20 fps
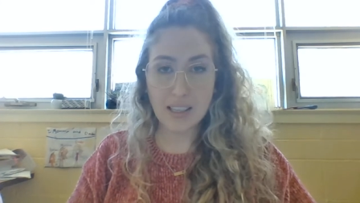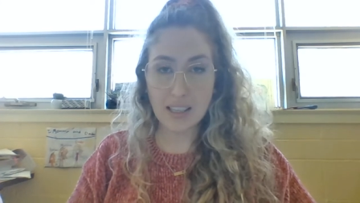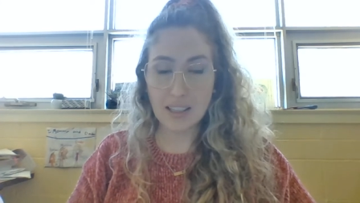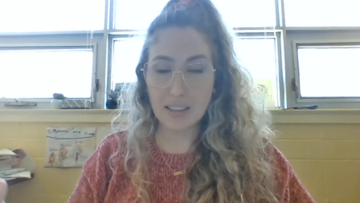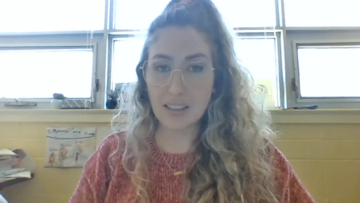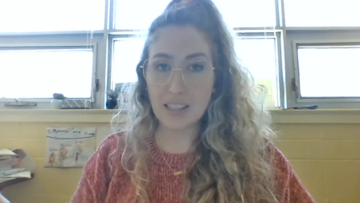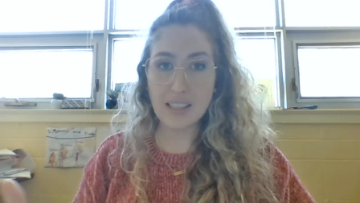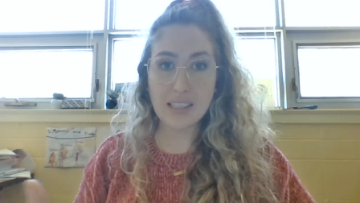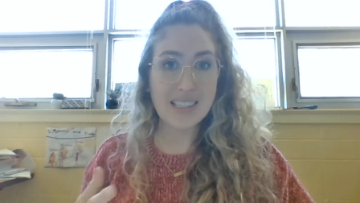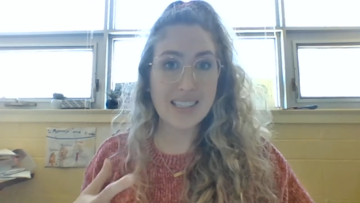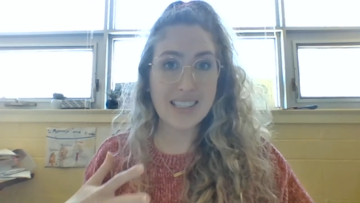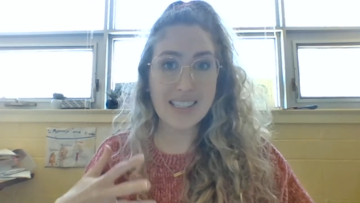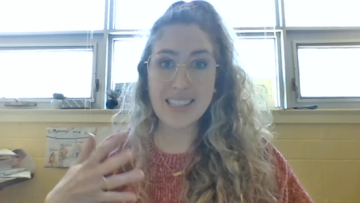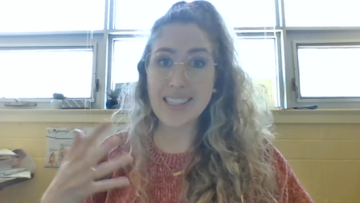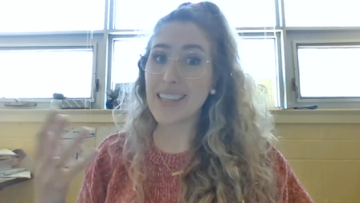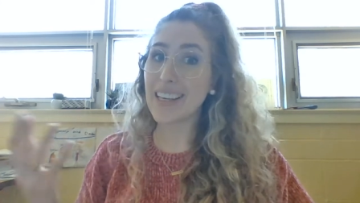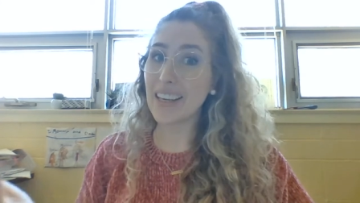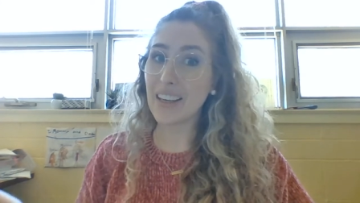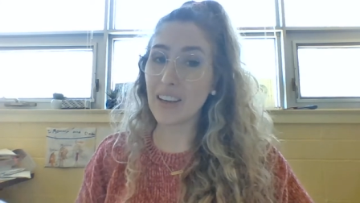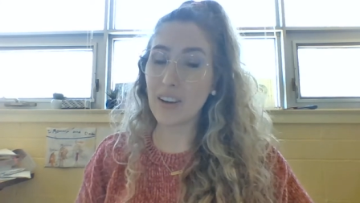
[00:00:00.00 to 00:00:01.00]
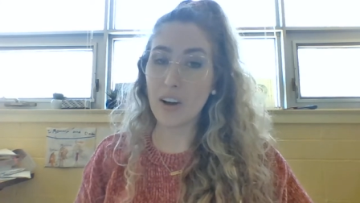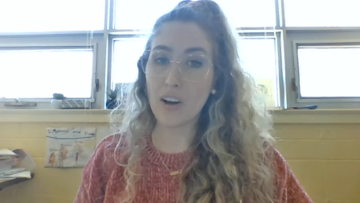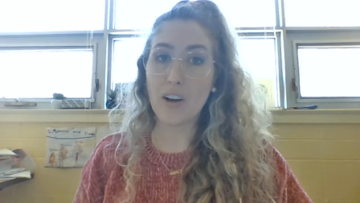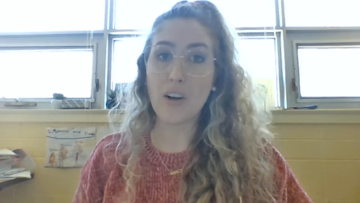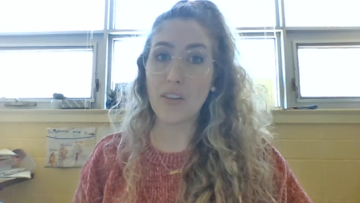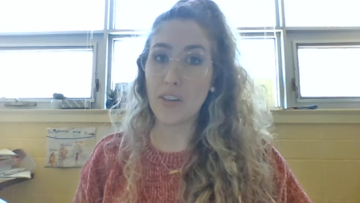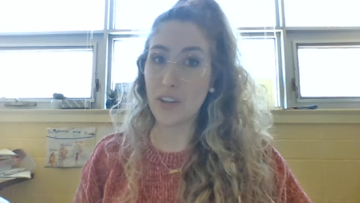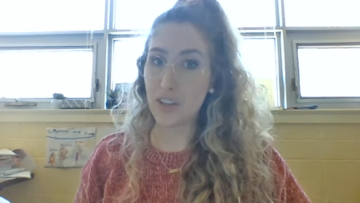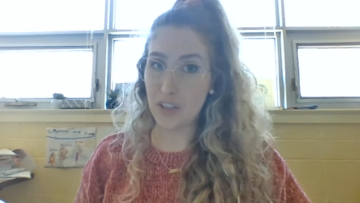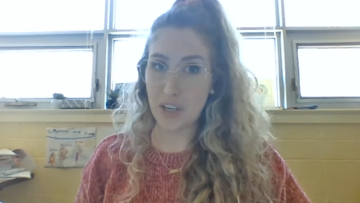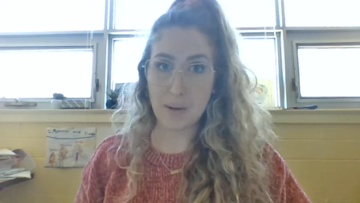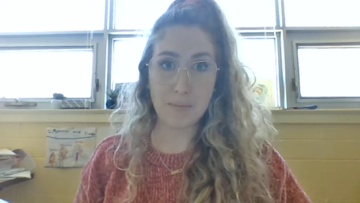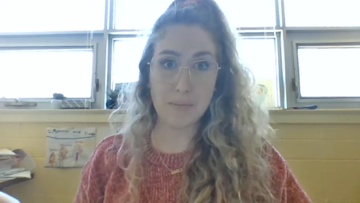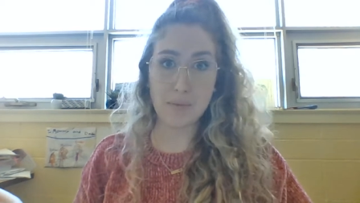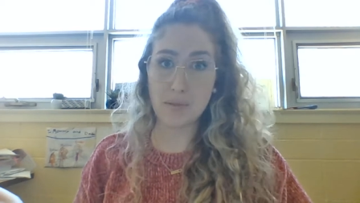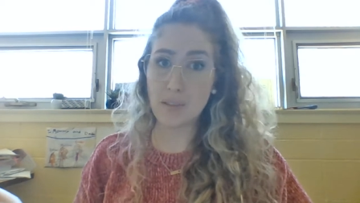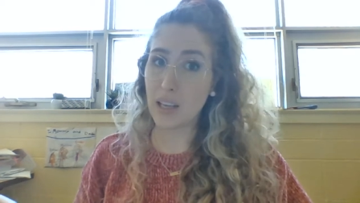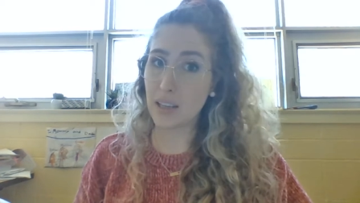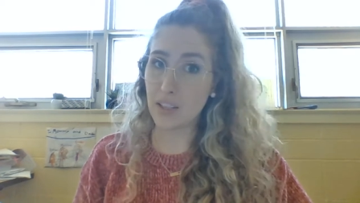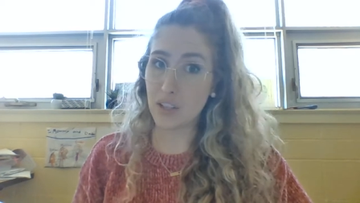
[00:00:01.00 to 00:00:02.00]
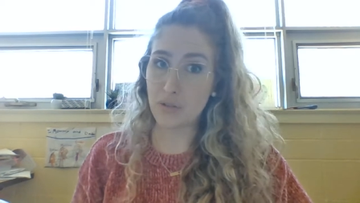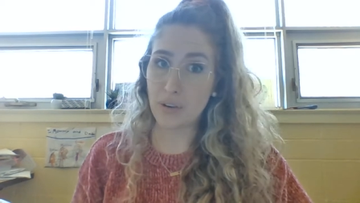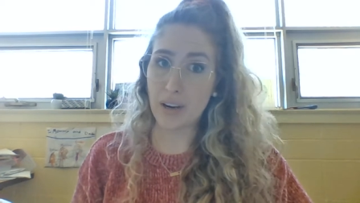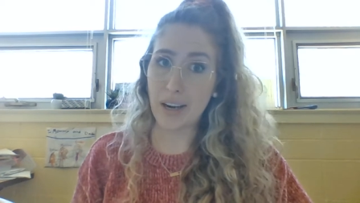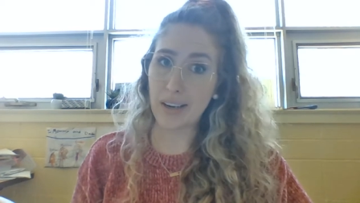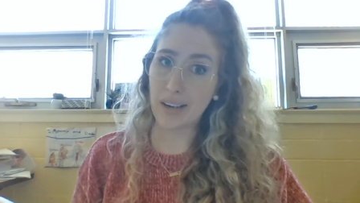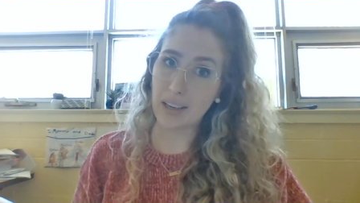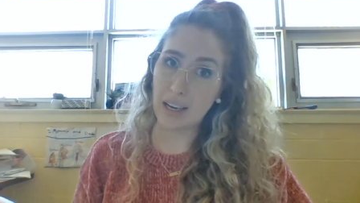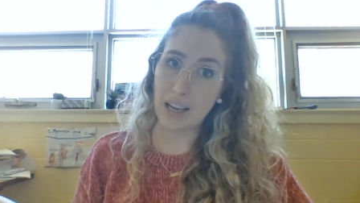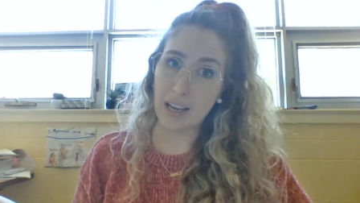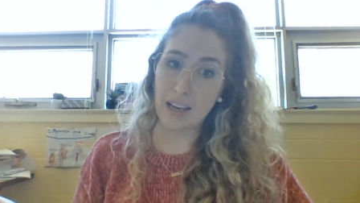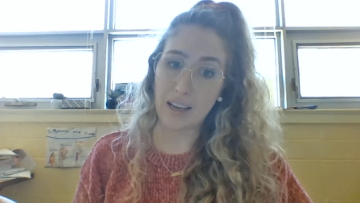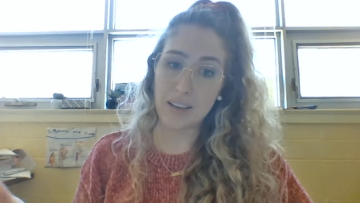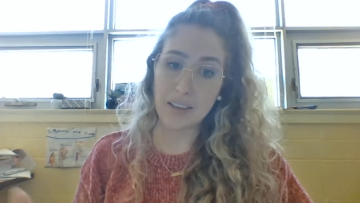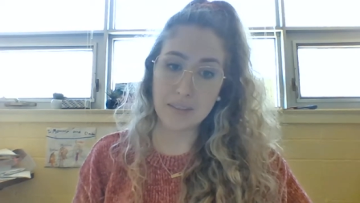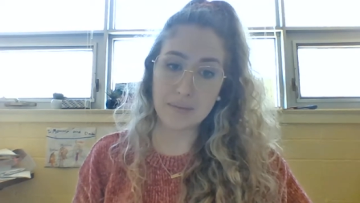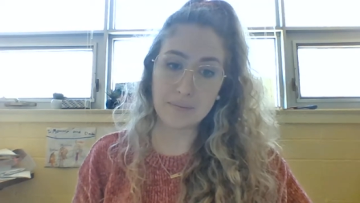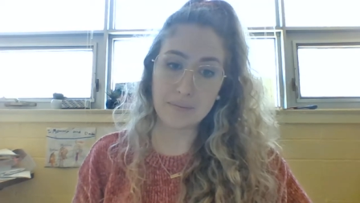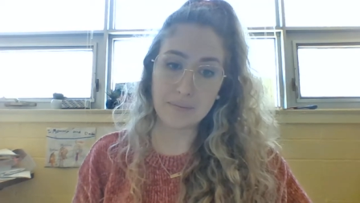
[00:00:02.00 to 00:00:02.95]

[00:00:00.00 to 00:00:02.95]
at least see all the gems that the dragon had.